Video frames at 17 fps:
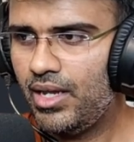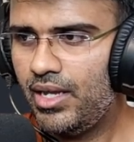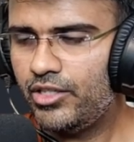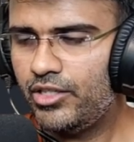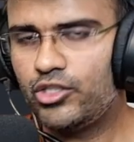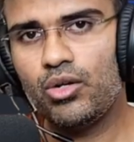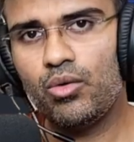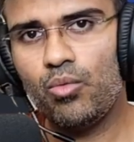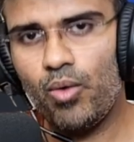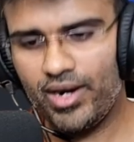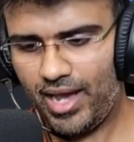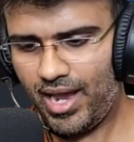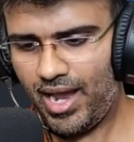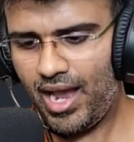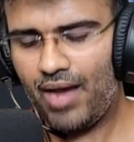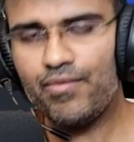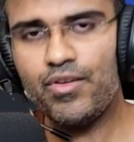So what I
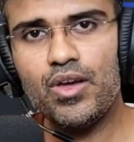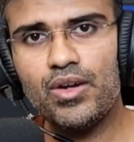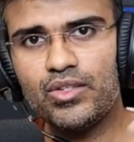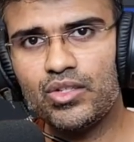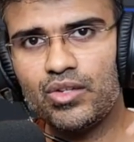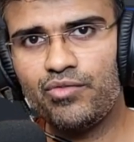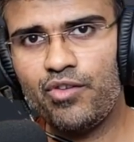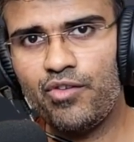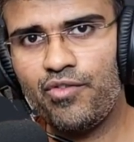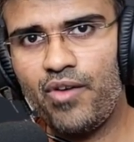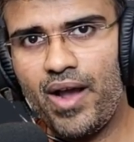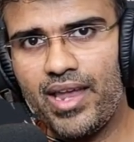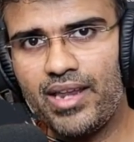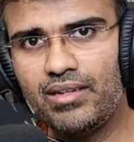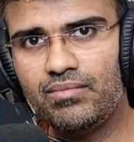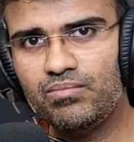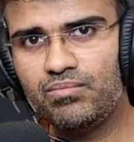have here is a
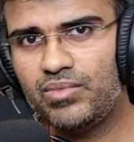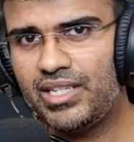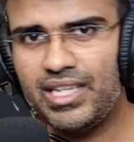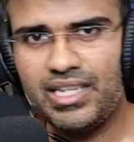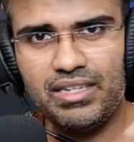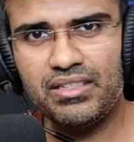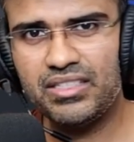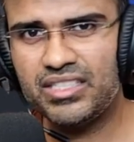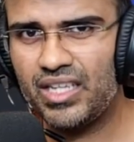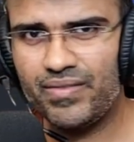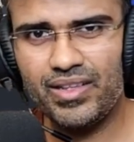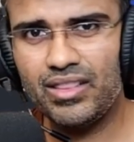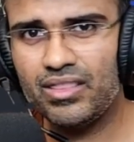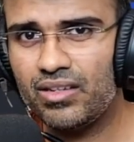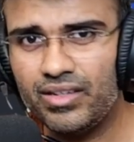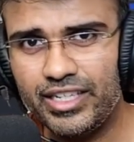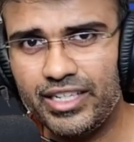Fifine
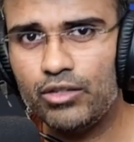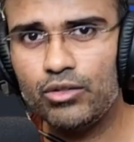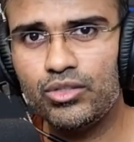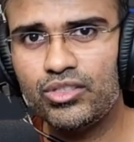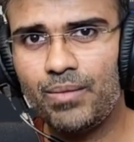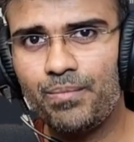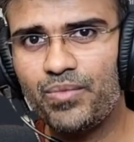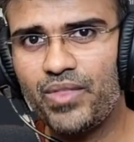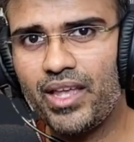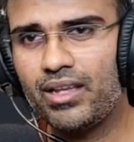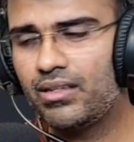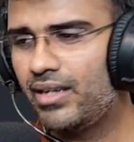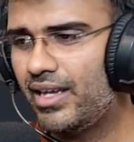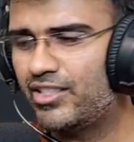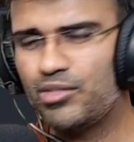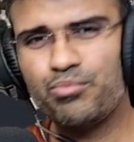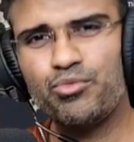T732 something.
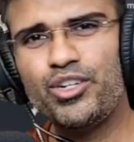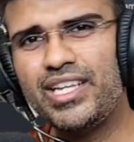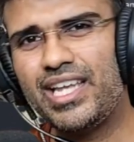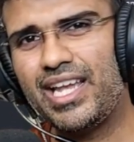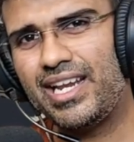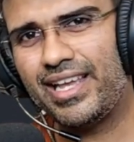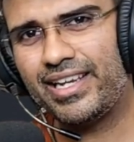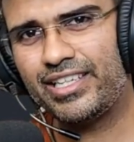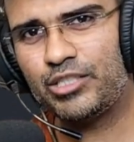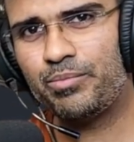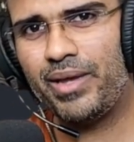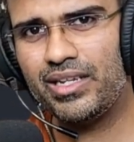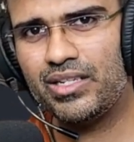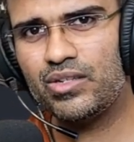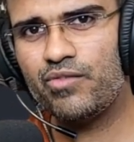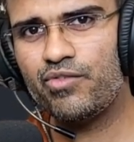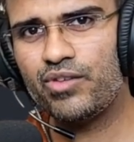It's a pretty
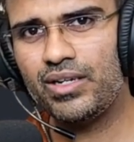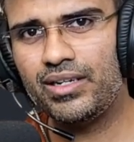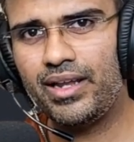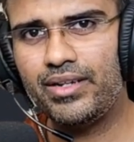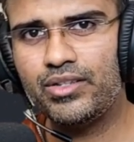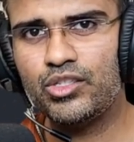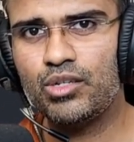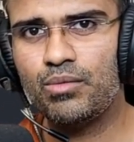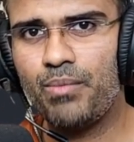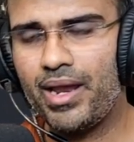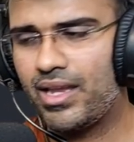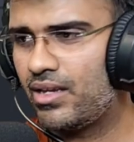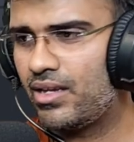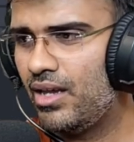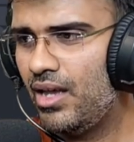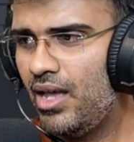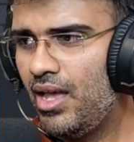inexpensive condenser
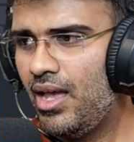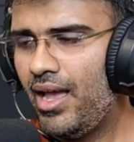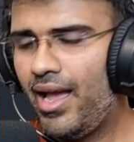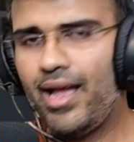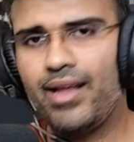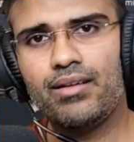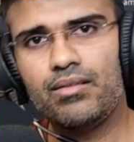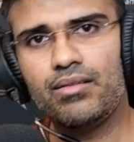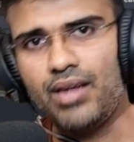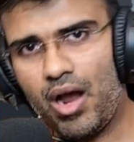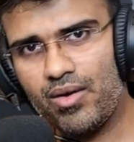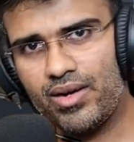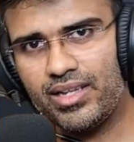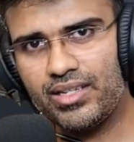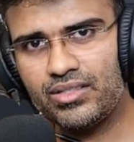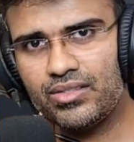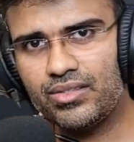mic, and
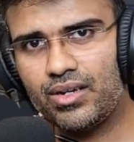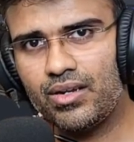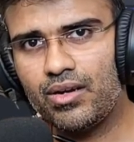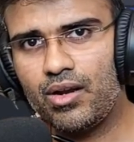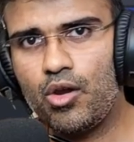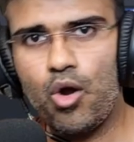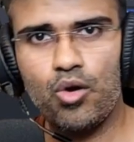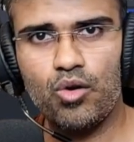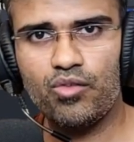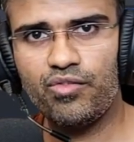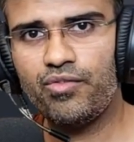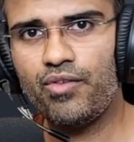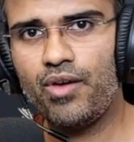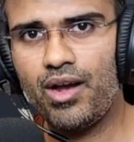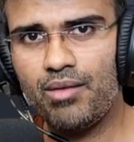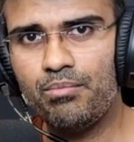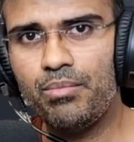nowadays there are a lot
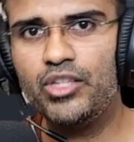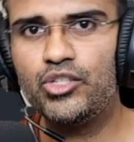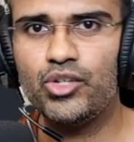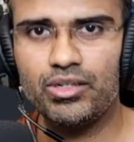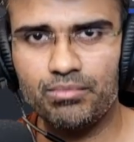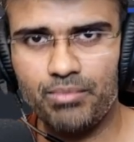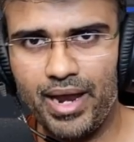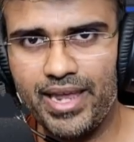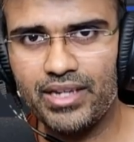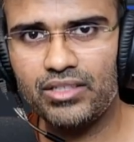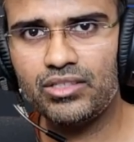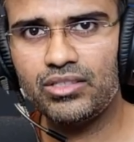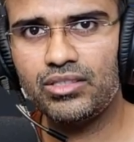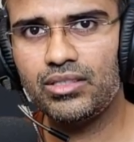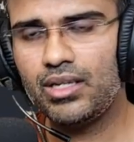of budget mics.